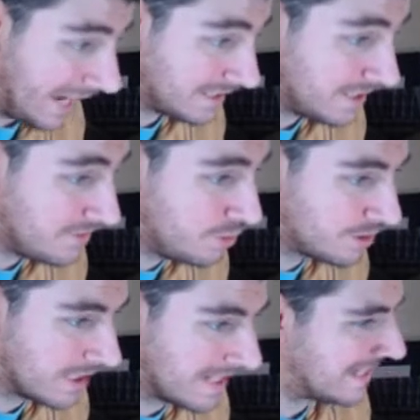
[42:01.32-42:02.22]
Tactics
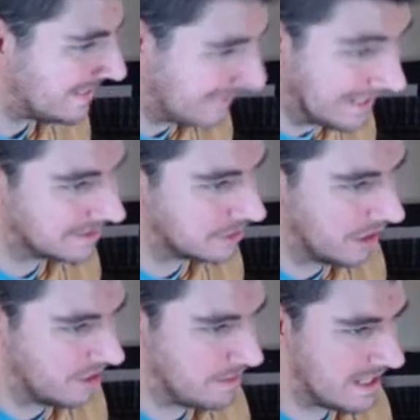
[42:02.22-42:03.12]
Shooter is a tactical
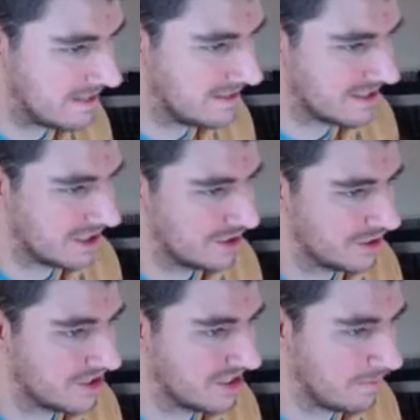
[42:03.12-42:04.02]
FPS designed
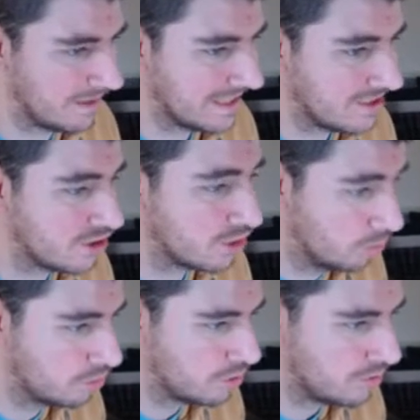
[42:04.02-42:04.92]
to simulate school
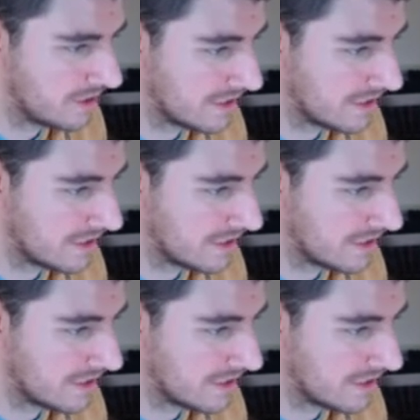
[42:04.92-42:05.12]
shootings.